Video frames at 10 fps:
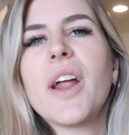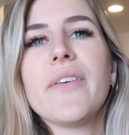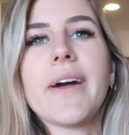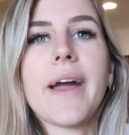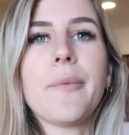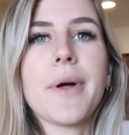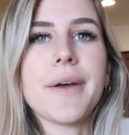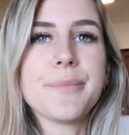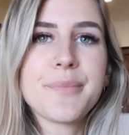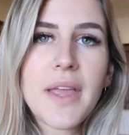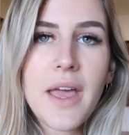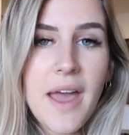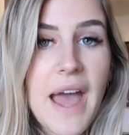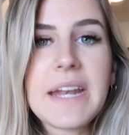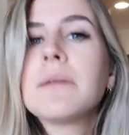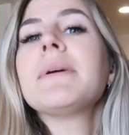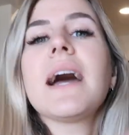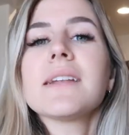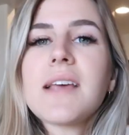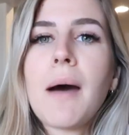You know, like I need to be
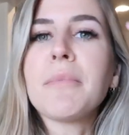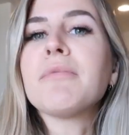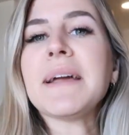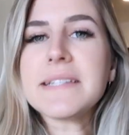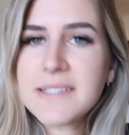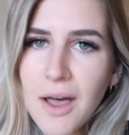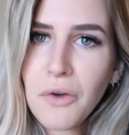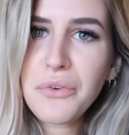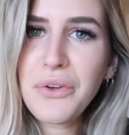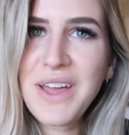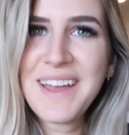on top of myself